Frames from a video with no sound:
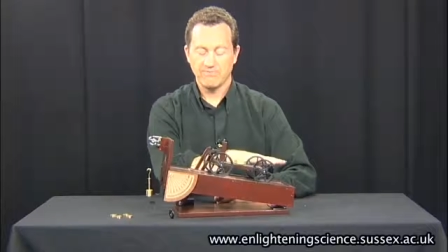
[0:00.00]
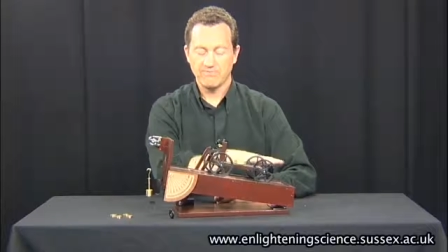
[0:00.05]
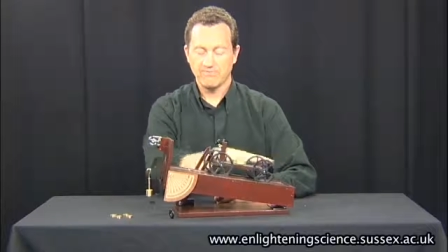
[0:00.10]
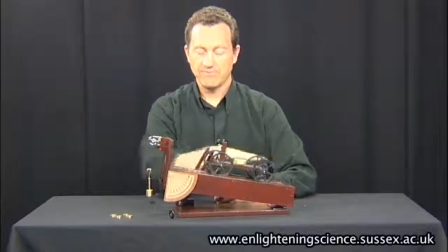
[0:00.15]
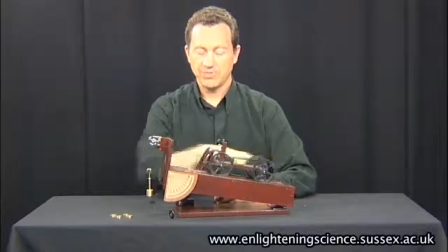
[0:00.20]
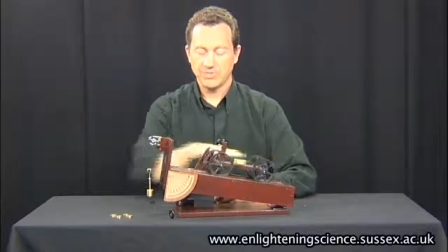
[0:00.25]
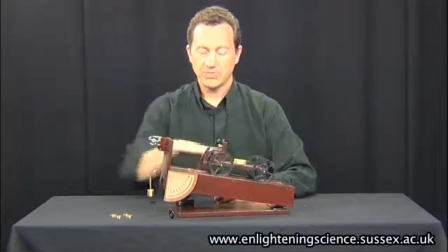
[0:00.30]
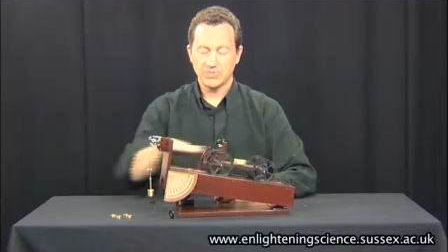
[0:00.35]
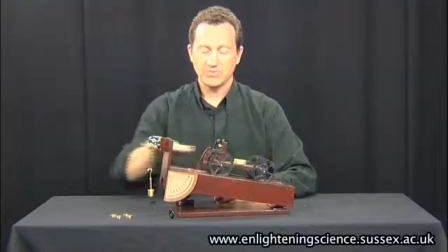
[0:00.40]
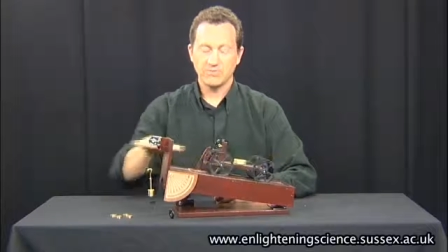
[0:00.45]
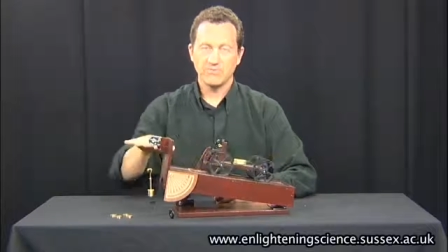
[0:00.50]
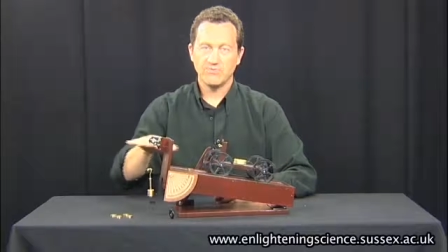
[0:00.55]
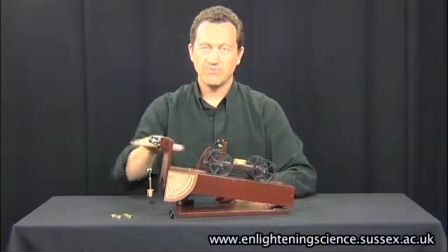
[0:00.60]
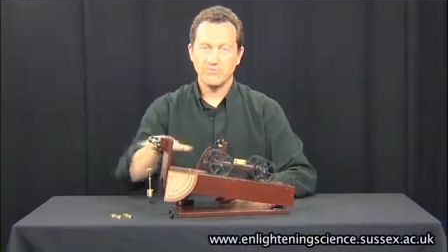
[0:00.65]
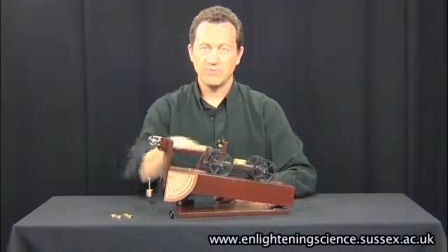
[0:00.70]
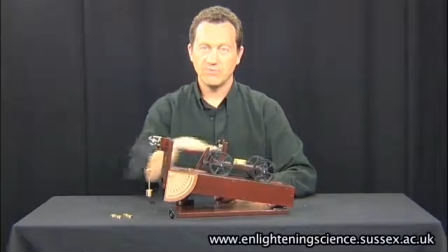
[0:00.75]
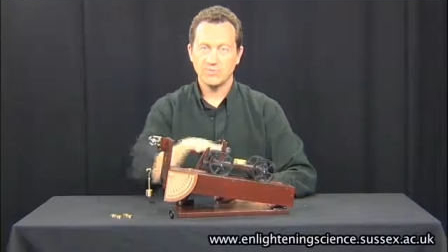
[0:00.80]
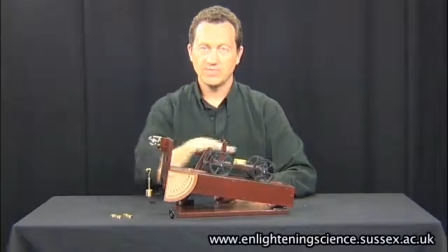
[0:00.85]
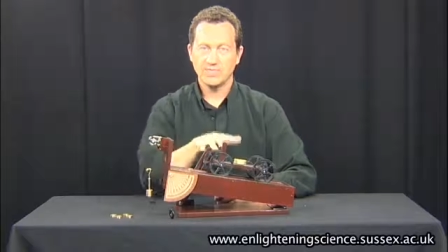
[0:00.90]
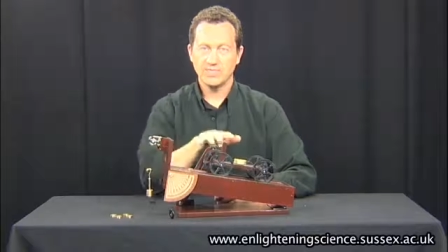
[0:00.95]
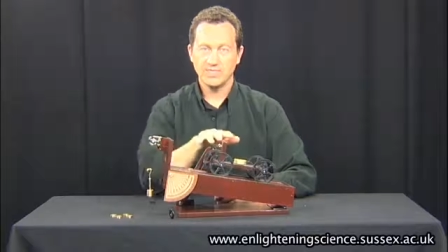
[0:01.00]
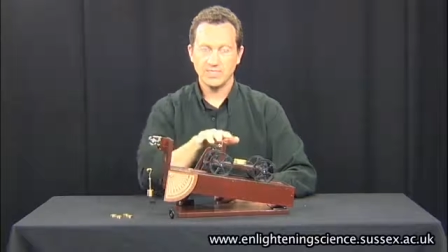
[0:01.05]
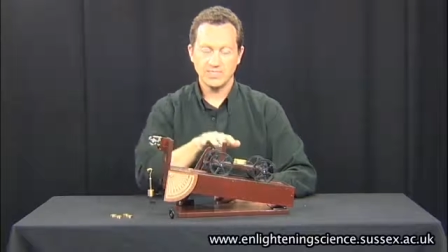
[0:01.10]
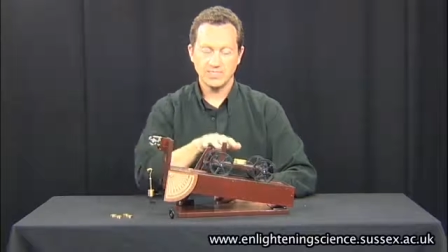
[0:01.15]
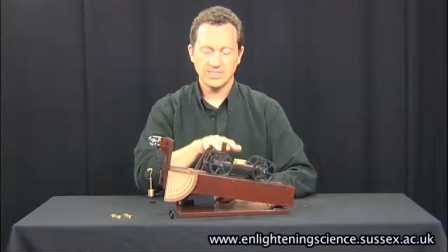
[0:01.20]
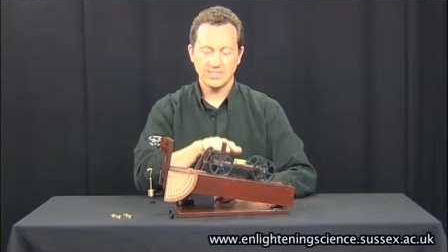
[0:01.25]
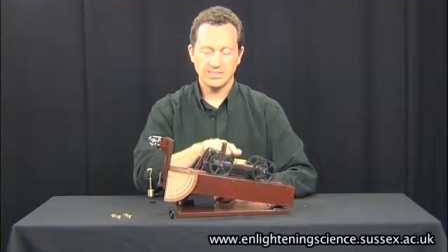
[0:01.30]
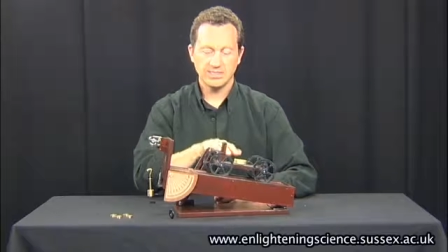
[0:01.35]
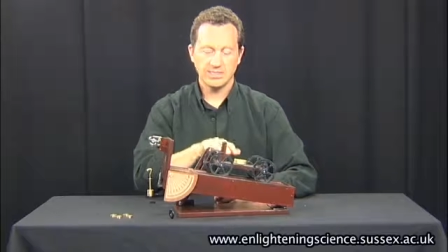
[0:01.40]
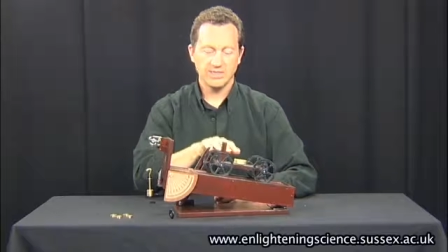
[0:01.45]
frictional
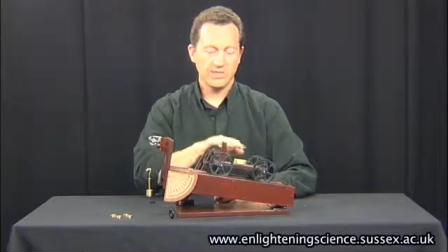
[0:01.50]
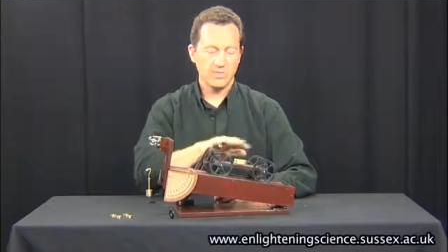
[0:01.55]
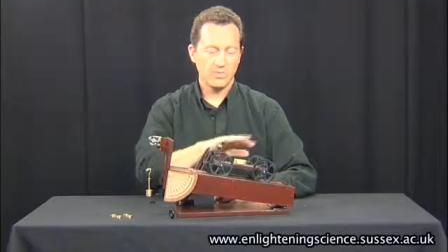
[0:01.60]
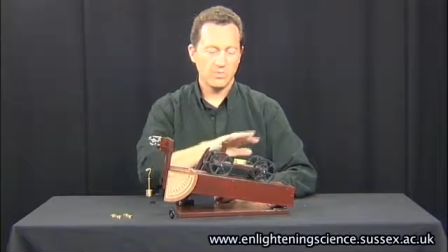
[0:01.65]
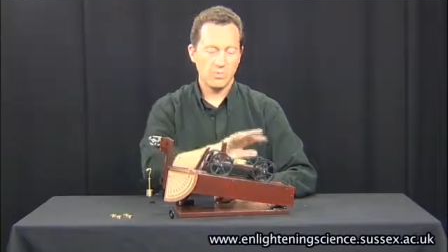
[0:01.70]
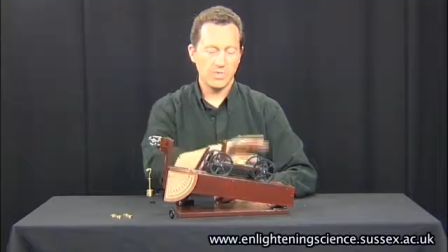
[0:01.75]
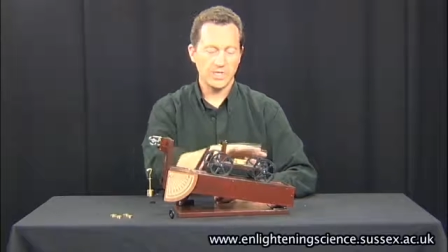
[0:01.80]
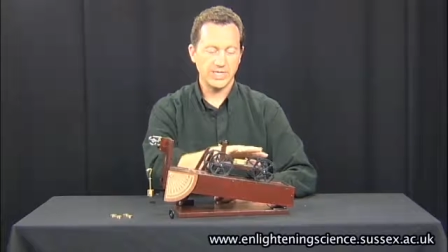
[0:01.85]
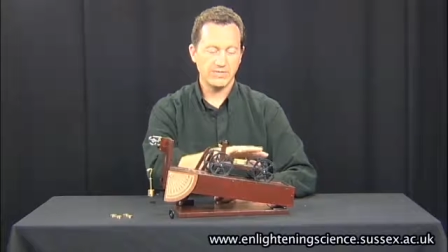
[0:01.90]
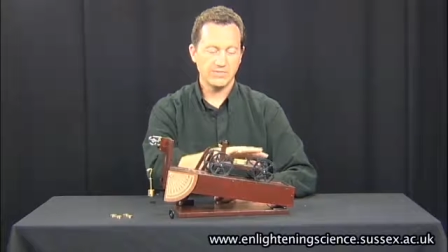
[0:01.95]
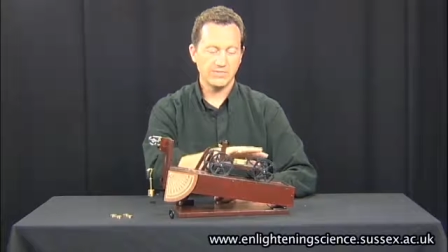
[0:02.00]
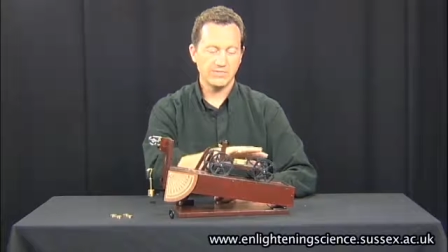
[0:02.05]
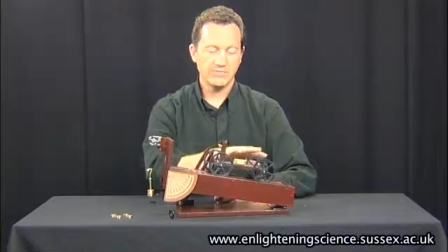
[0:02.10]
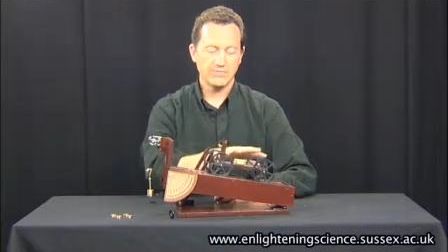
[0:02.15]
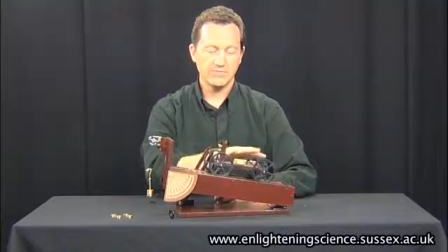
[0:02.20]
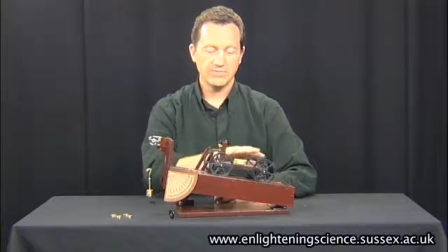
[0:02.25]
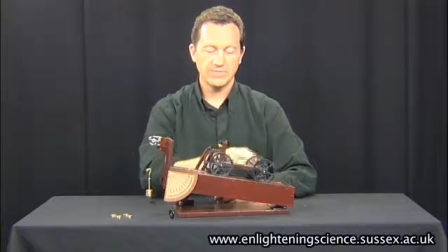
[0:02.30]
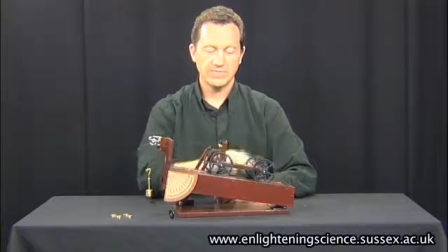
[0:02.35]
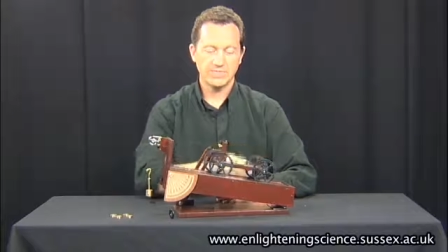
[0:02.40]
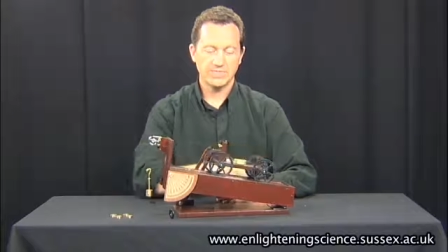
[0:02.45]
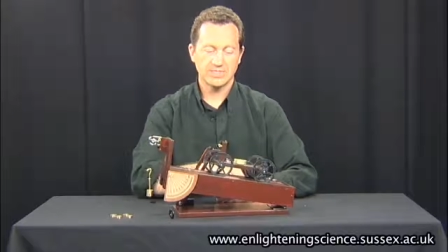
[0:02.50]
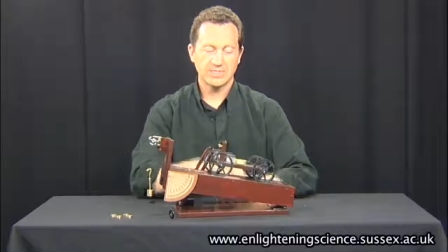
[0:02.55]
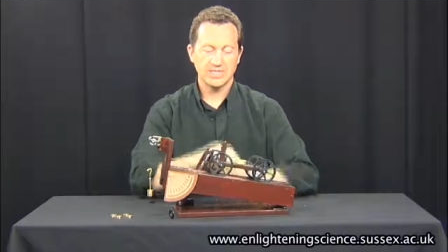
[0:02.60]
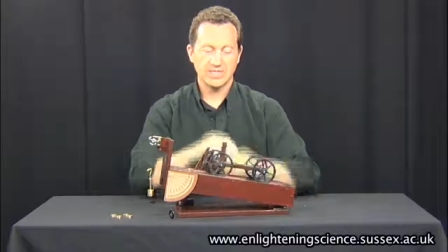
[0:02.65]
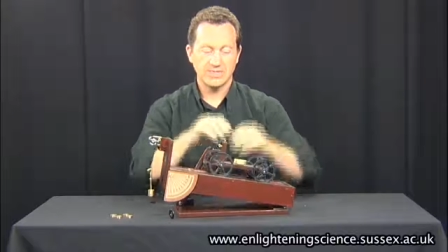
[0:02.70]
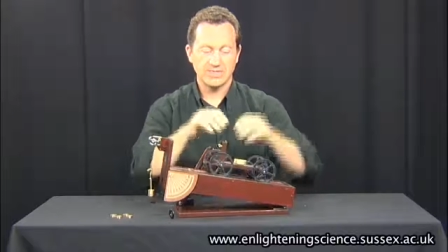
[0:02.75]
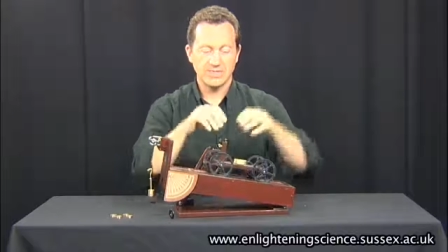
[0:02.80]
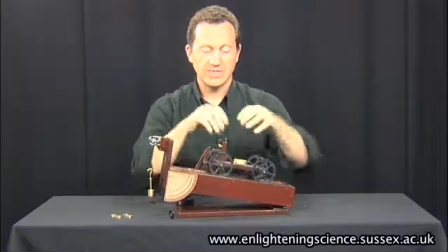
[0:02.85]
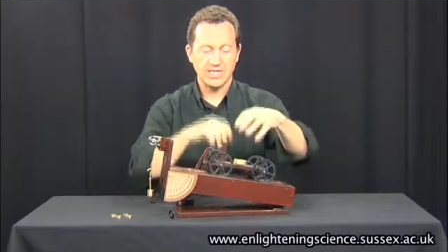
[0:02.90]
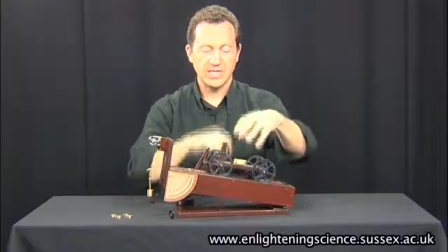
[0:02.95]
forces, wheels,
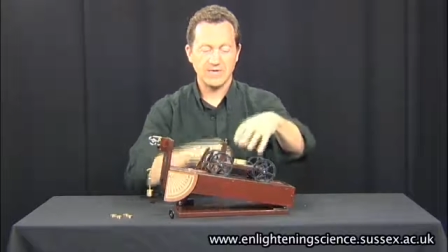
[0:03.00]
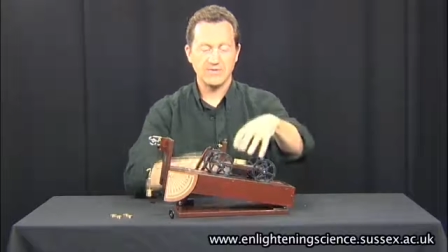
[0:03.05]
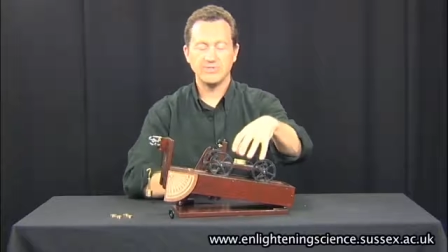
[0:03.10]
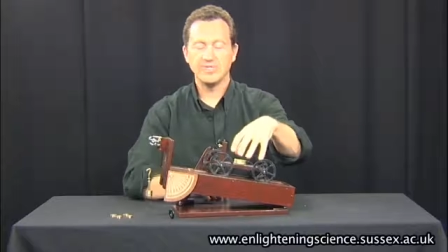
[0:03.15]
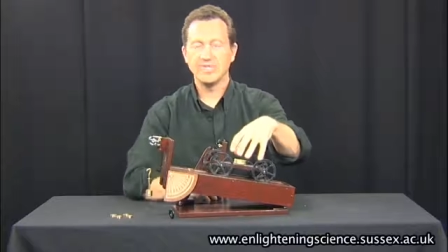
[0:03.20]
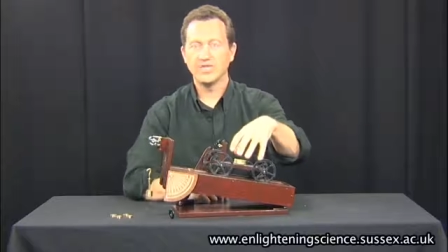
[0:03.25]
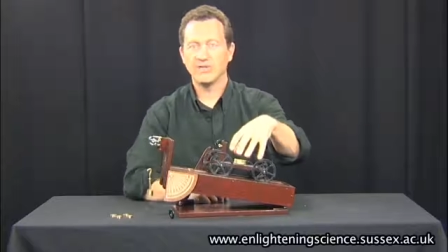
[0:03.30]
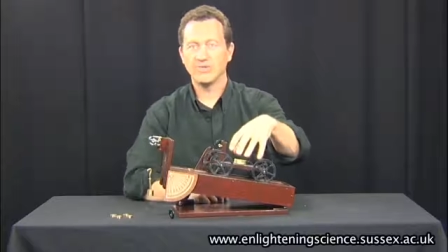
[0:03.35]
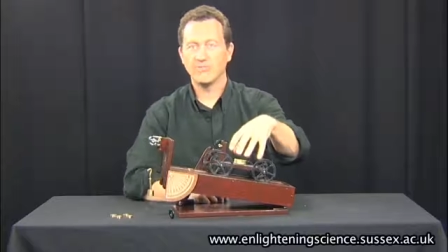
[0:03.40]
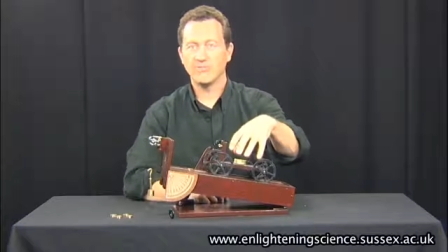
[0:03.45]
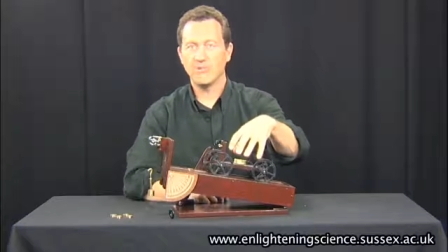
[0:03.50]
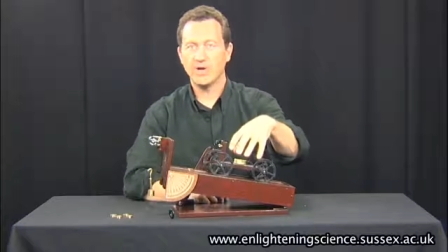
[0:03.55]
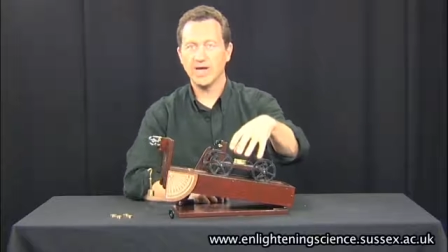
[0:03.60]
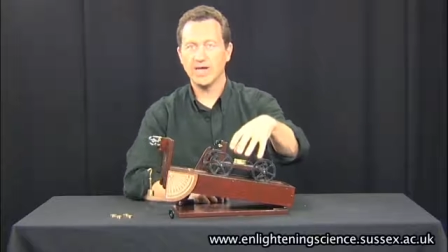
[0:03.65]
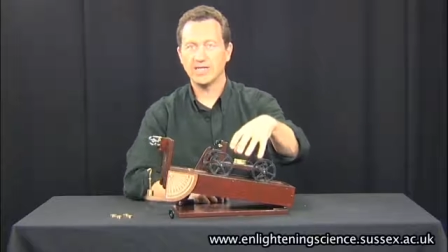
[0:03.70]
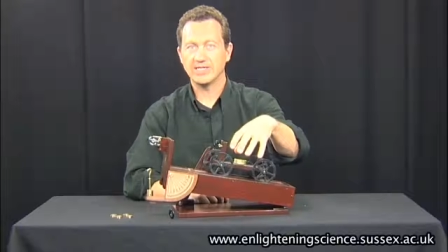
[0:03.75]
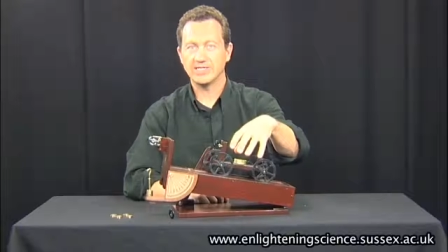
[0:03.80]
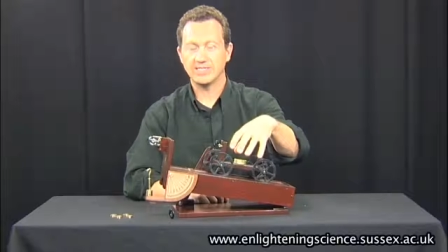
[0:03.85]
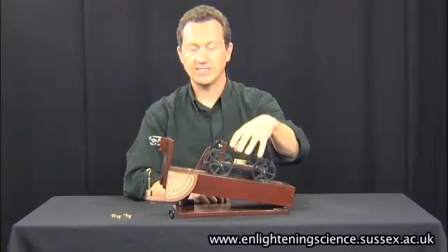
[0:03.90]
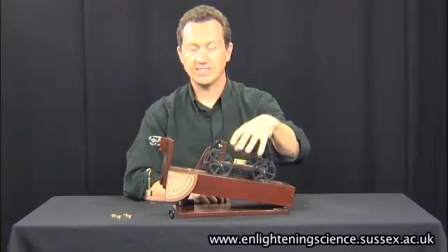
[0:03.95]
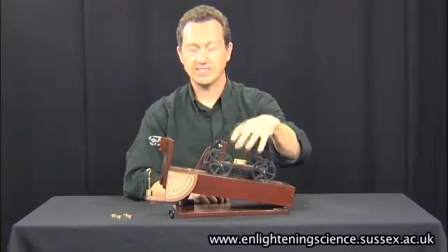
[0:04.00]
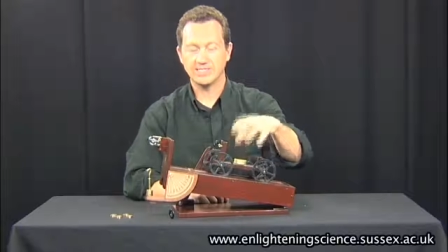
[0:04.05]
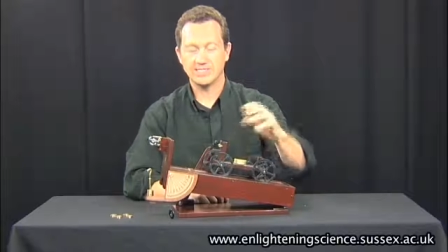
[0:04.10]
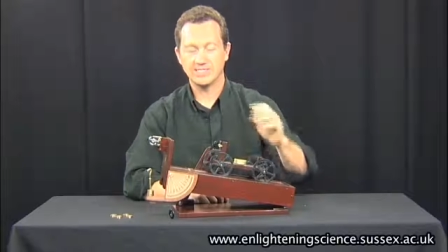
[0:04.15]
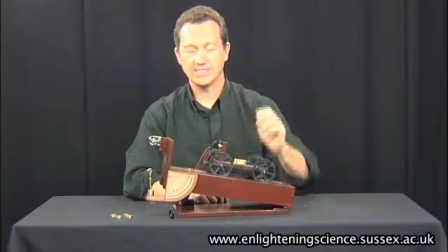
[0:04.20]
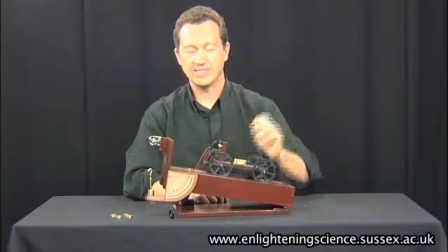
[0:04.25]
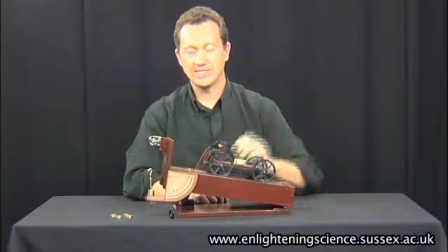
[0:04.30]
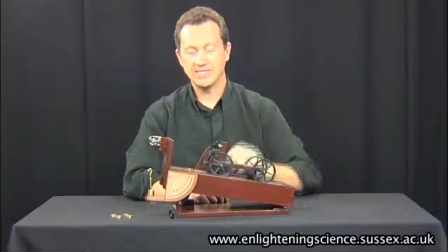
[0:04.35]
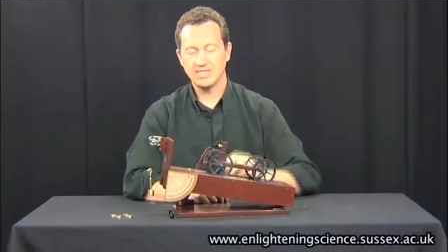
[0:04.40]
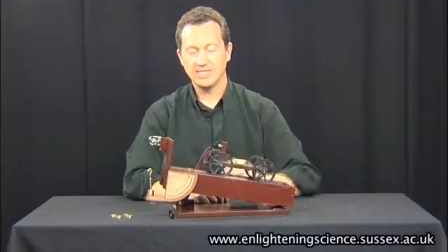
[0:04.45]
the loading of
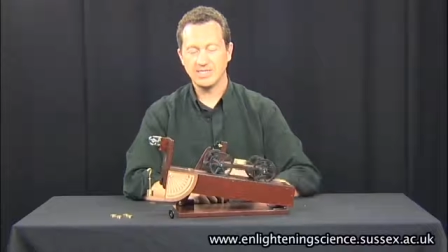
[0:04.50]
wagons,